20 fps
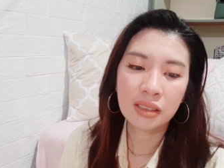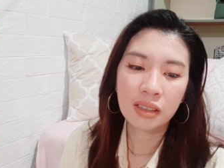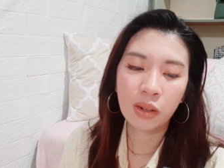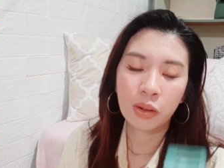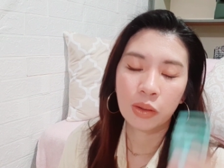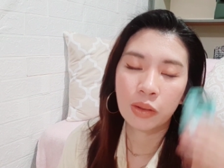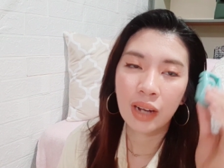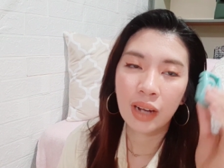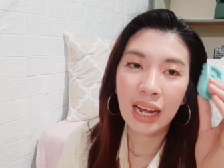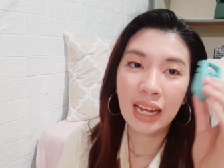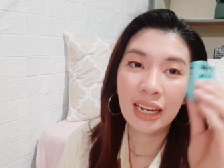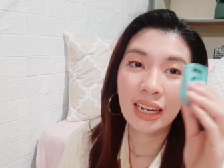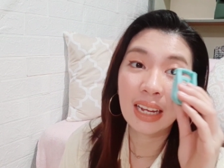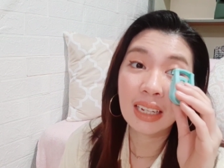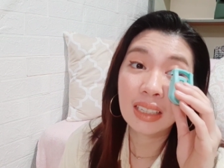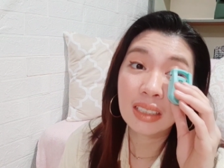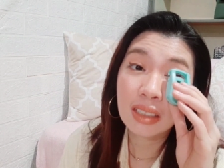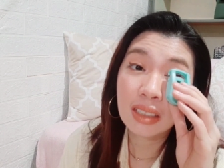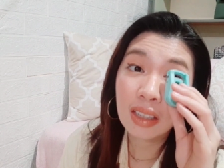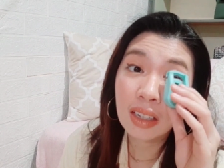Oh,
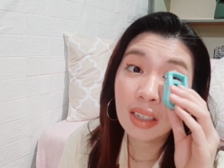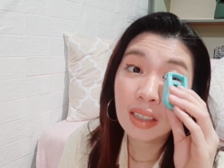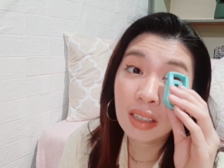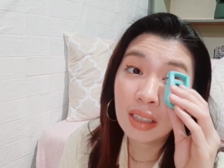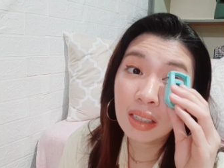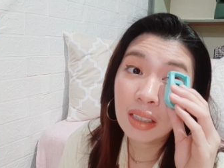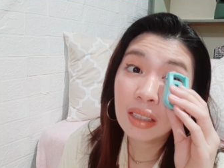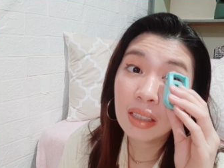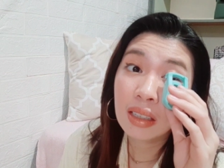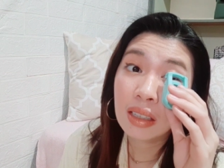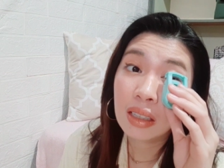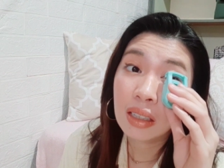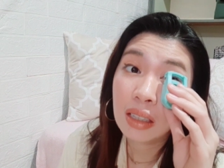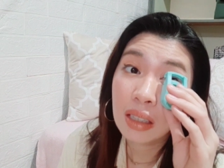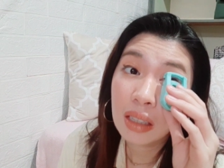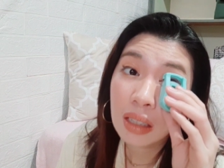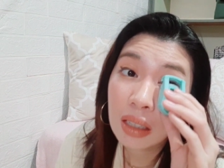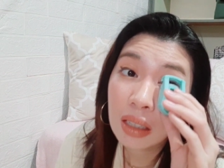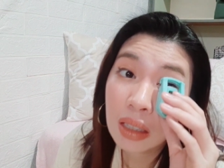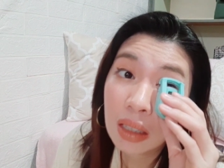eyelash curler.
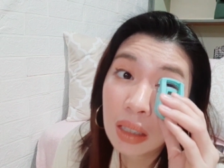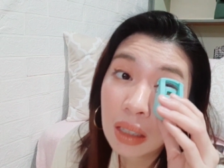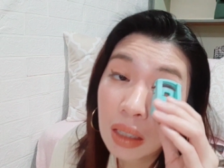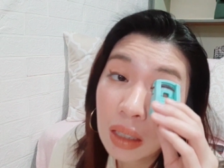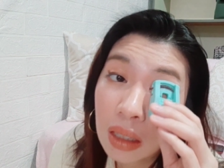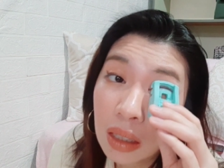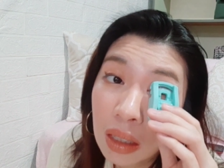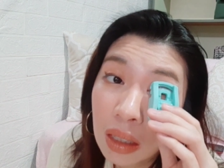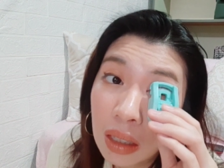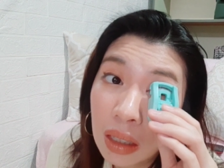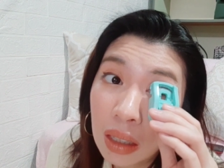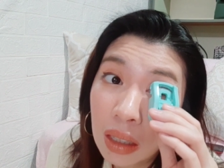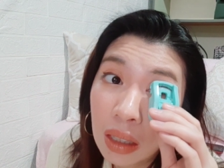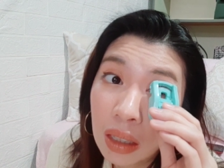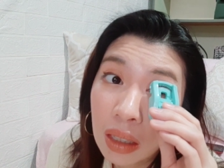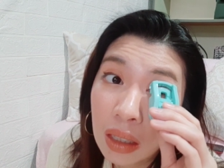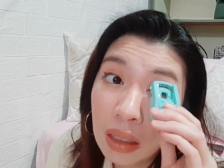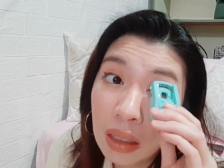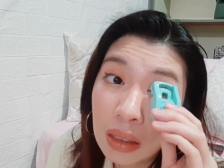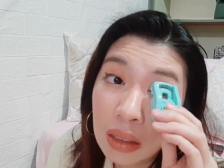So
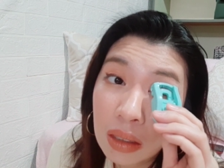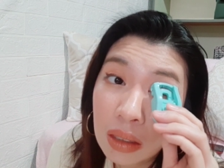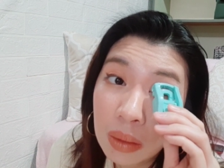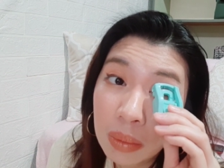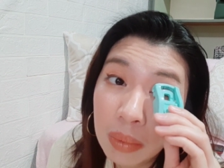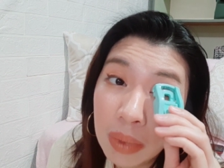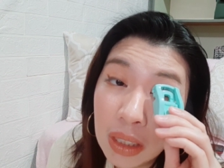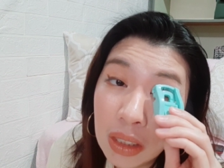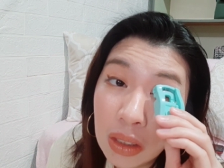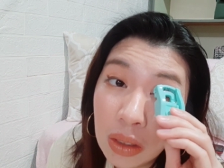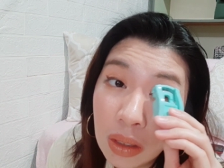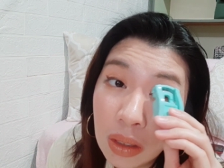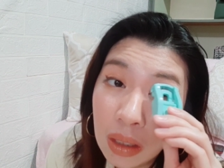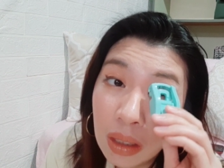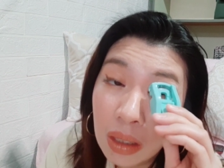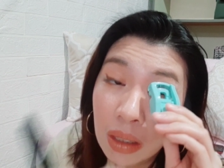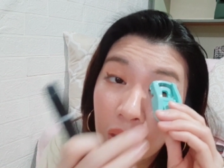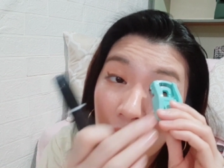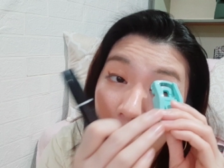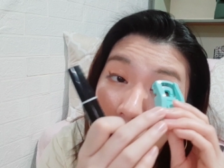make
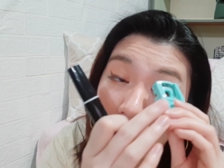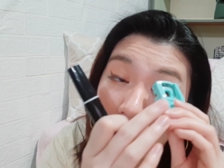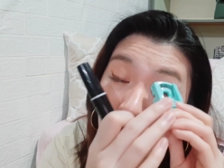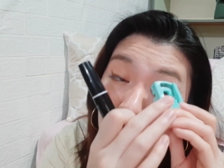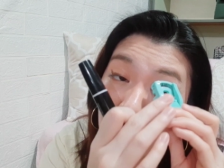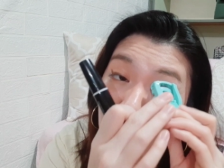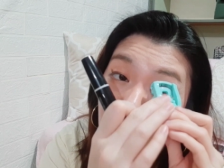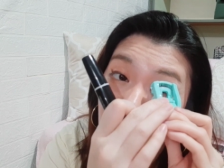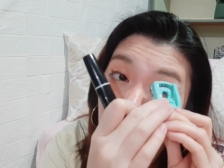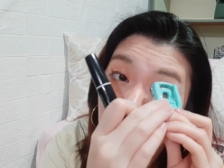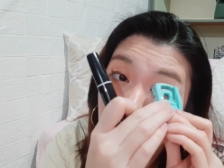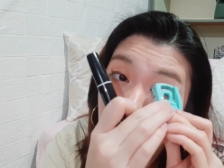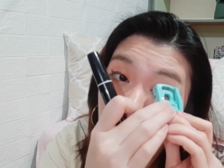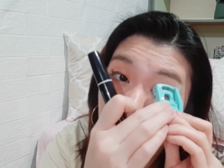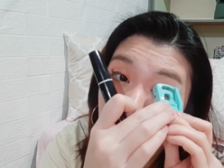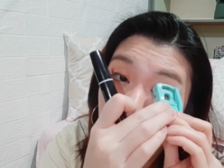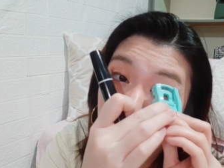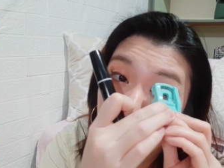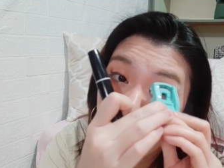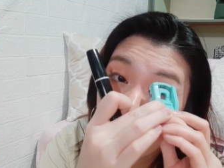sure
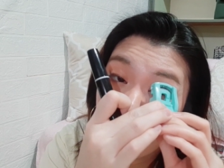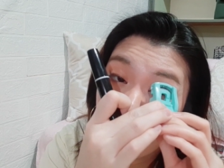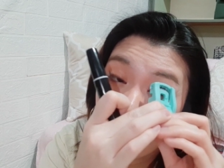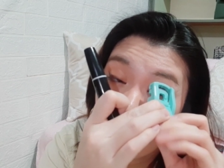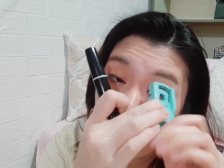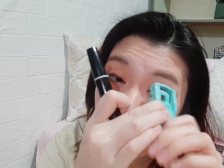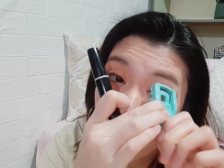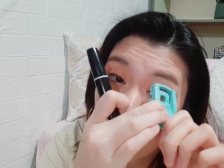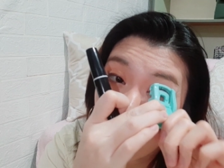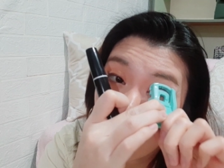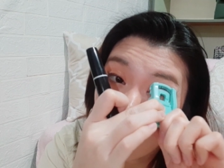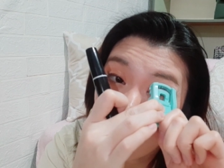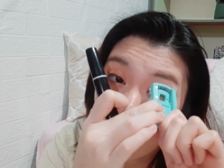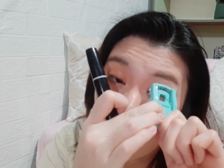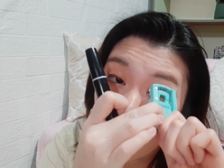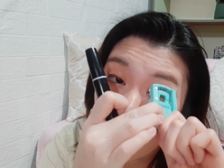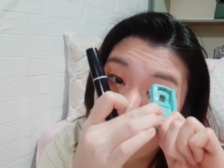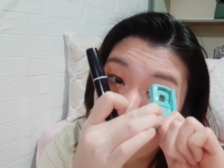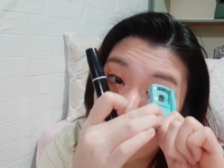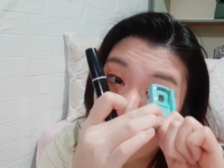gonna pinch it. I don't
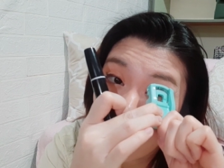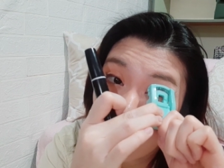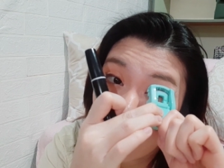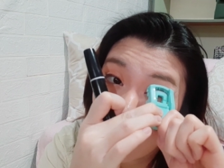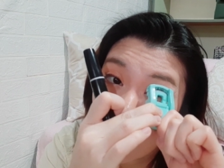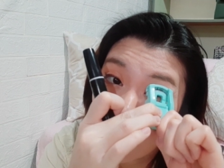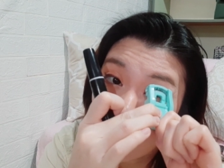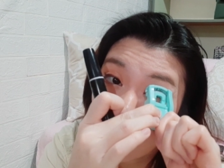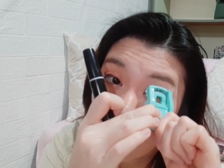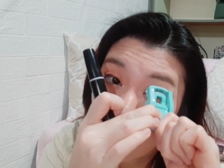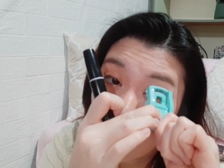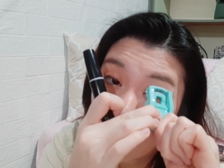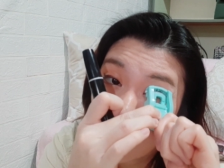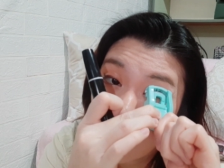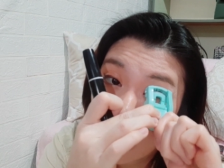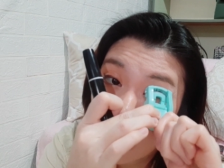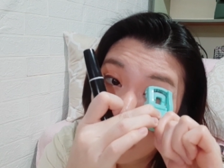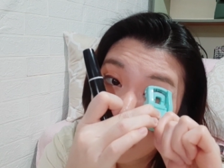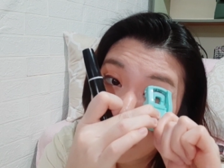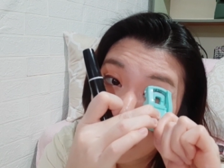know if this one actually
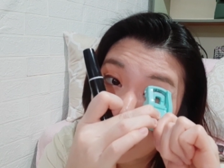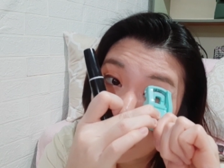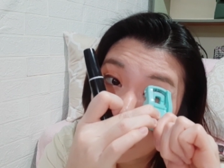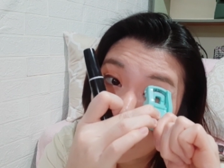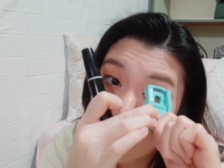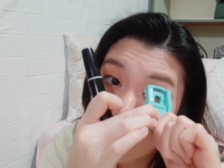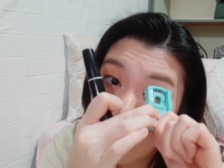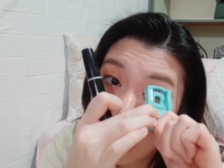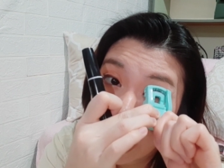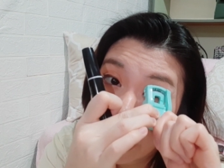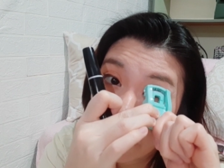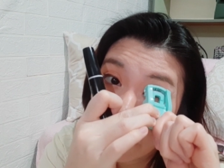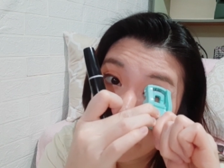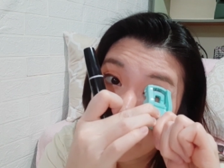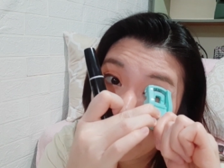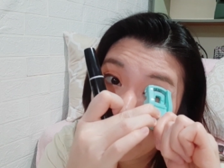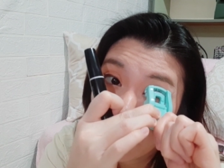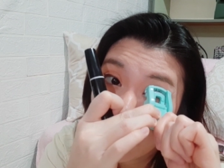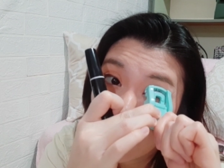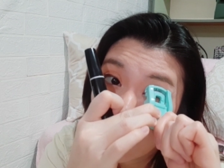does much. I
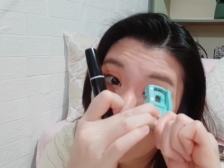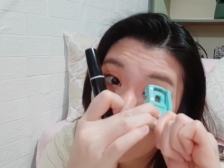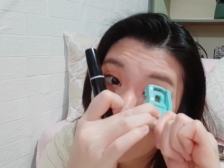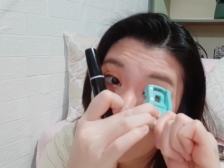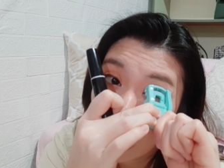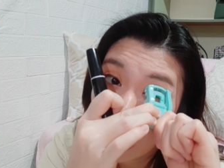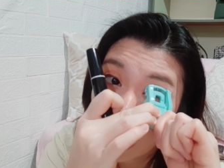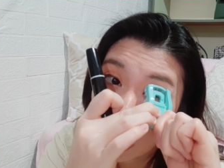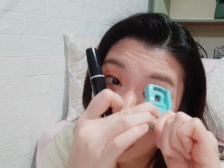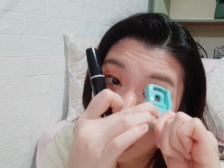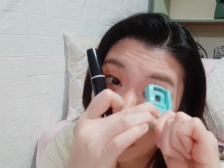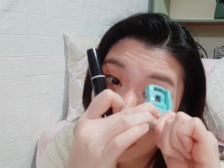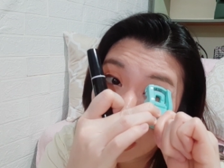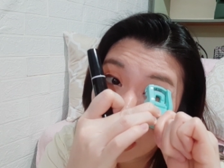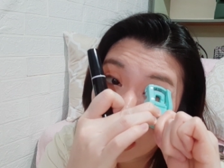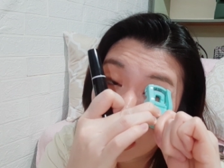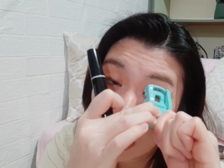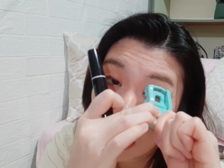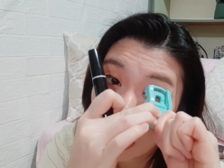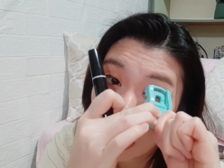assuming
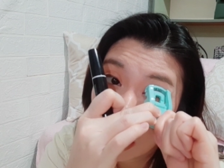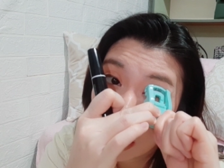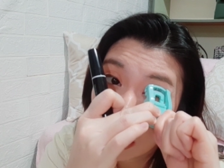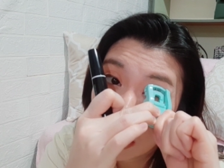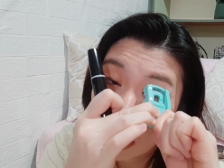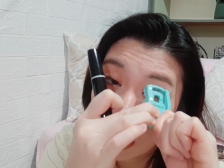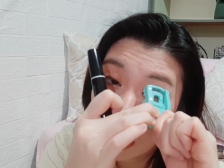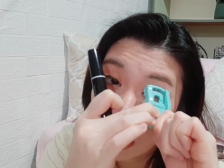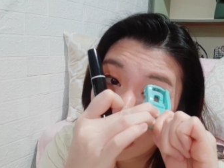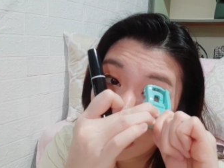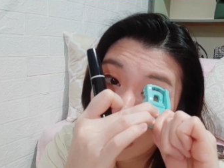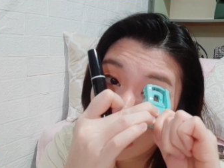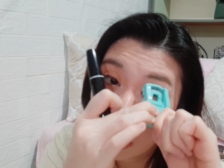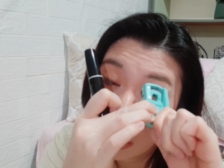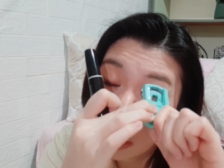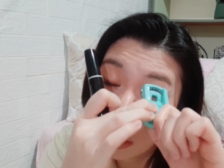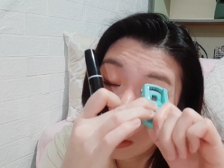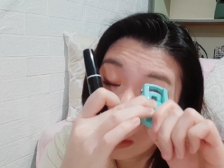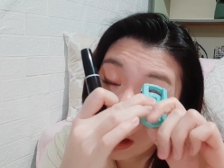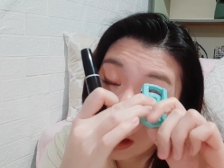it doesn't do
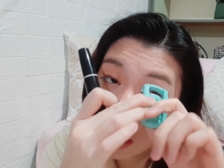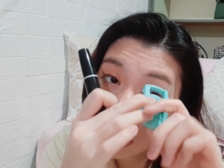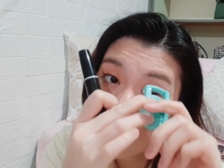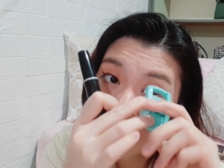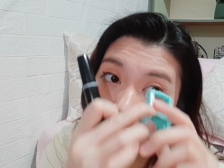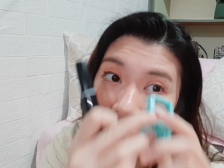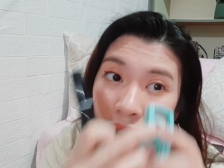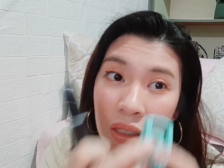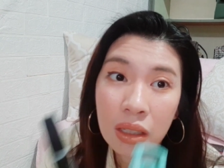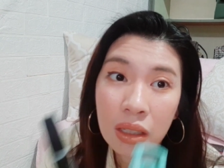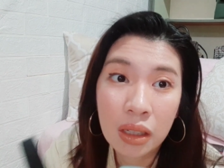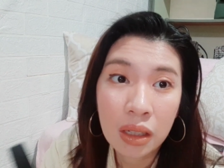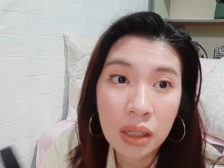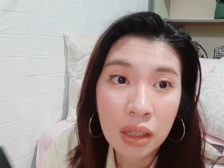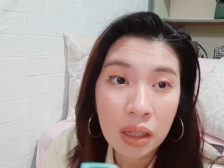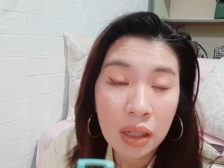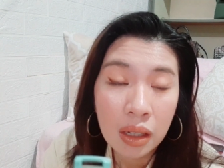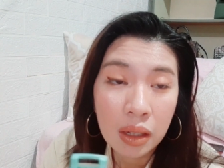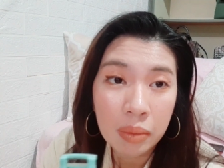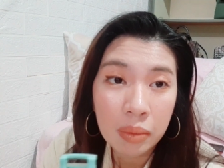too much,
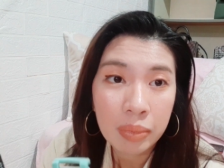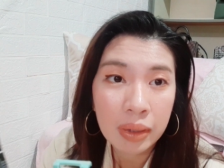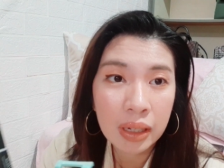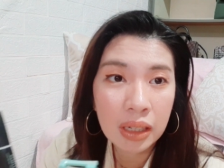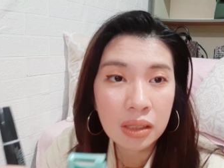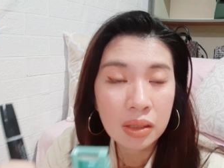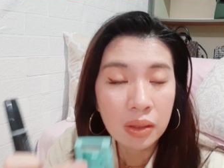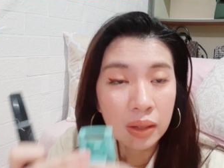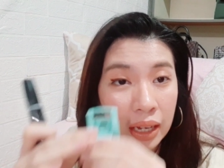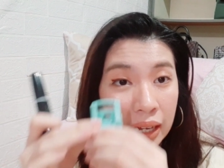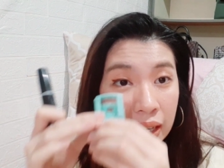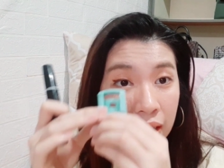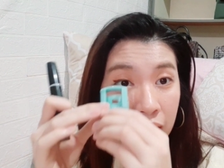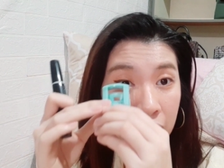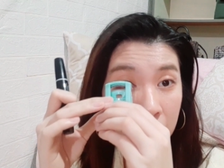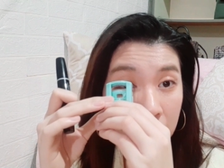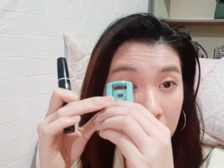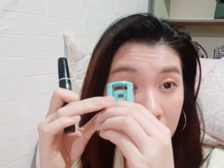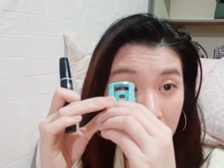but it's okay.